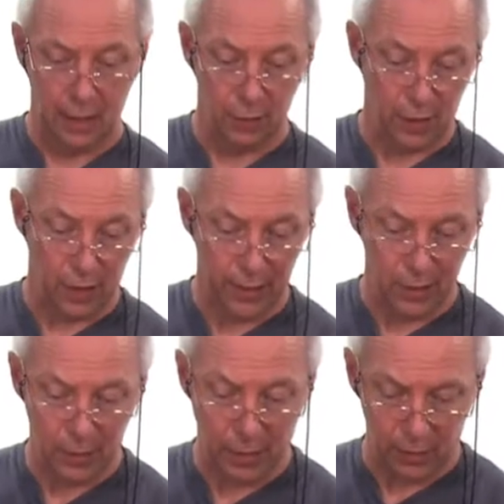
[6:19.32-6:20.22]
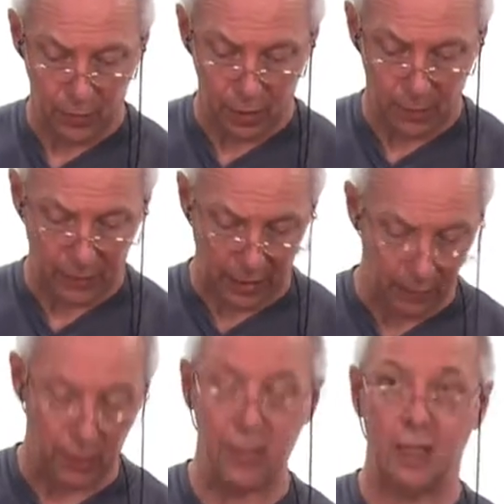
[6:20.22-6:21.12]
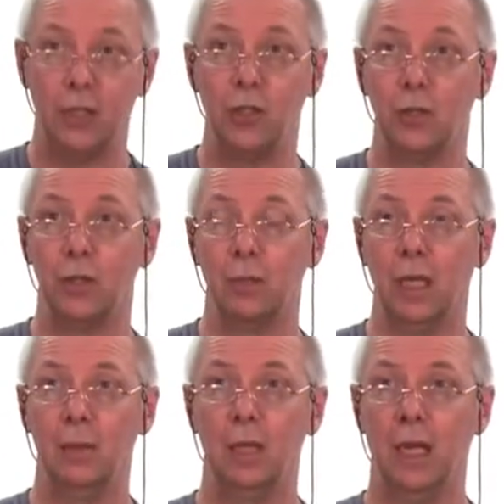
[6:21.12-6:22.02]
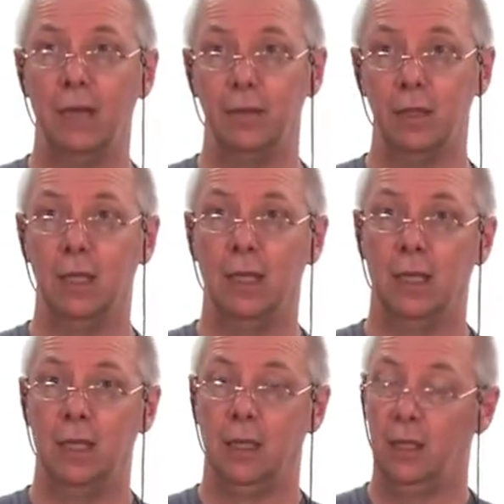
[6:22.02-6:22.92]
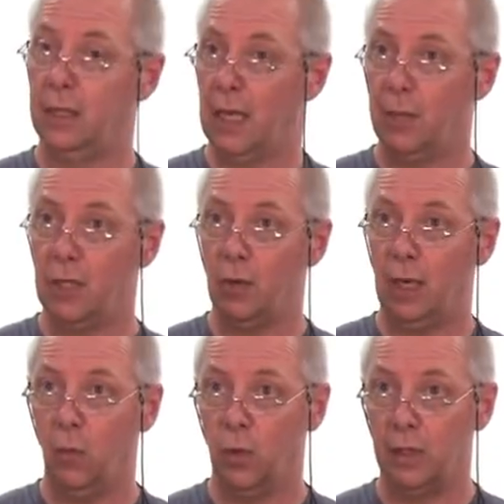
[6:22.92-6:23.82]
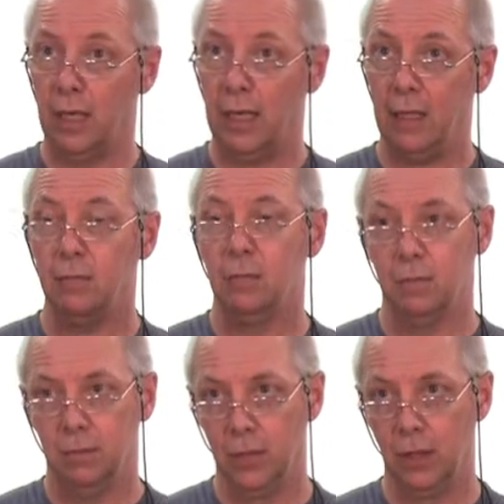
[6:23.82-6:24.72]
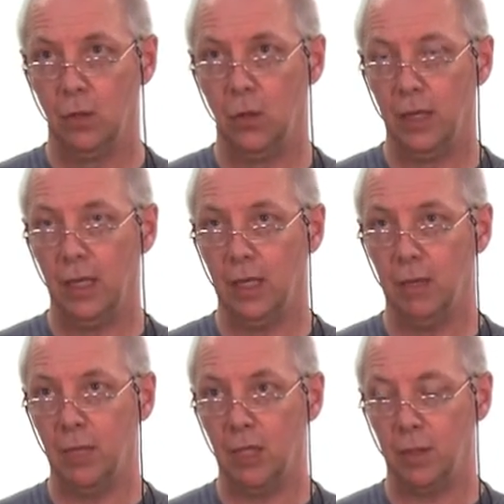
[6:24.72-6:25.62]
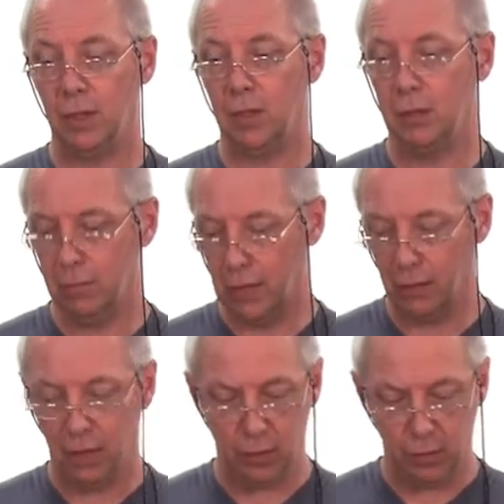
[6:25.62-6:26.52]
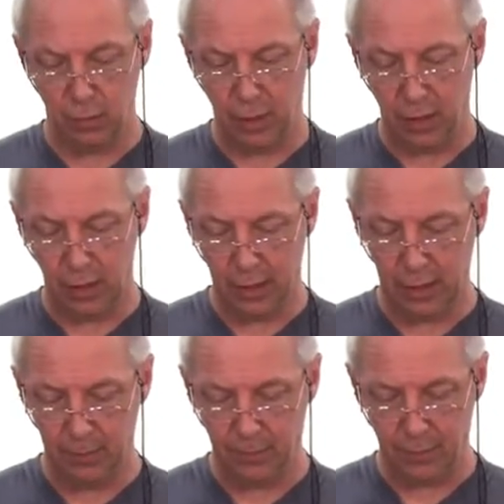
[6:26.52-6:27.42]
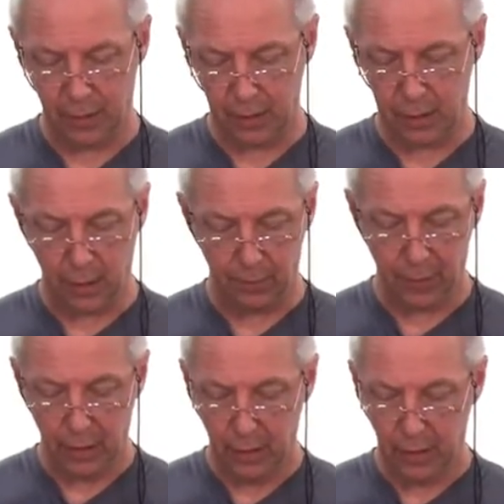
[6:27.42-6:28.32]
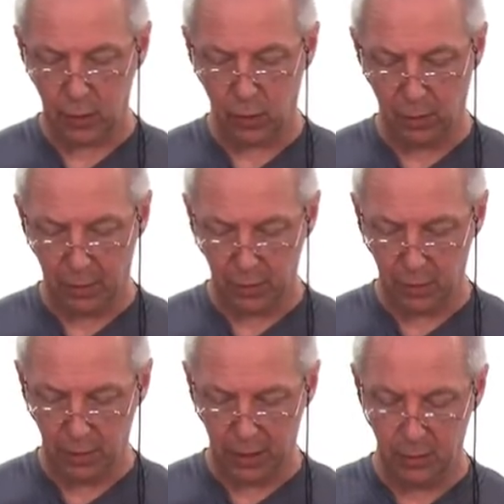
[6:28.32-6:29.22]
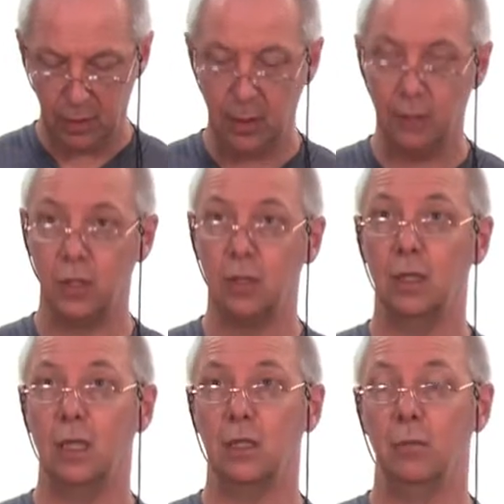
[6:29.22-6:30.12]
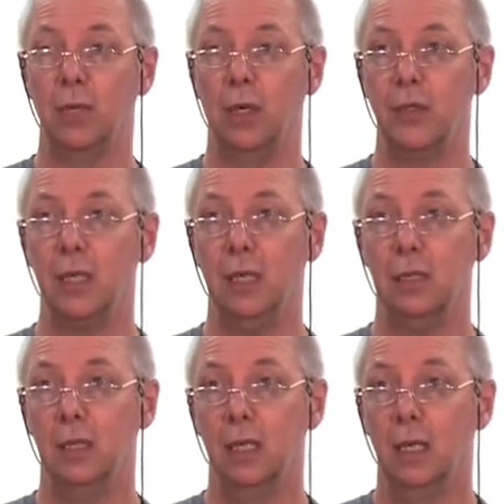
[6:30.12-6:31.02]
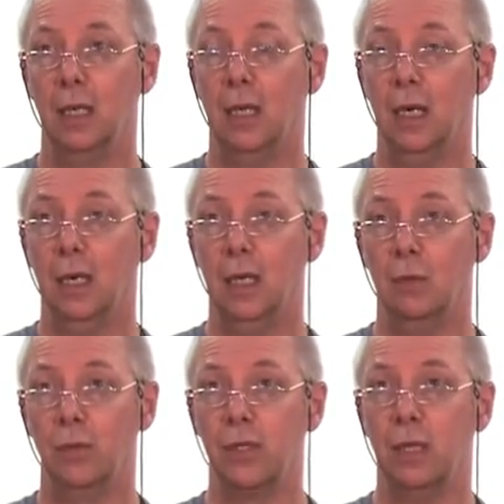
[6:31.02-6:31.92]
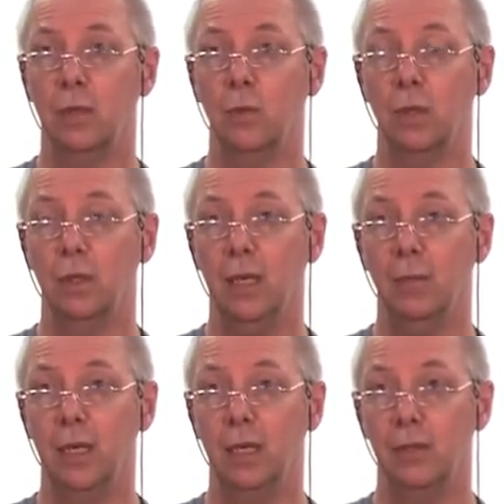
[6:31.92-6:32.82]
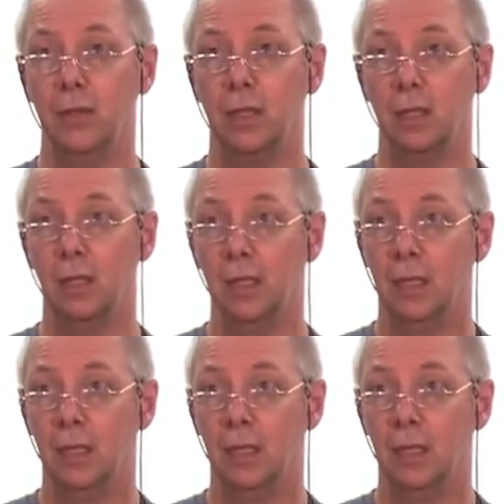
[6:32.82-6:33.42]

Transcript: For the length of the bolts, I'm not exactly sure at the moment. I'll have to get a tape measure out and work that out, but all the measurements I'll give you in a minute, okay? So that's where I'm up to at the moment. I've just got to get some bolts out and we'll start to work on that part of it. So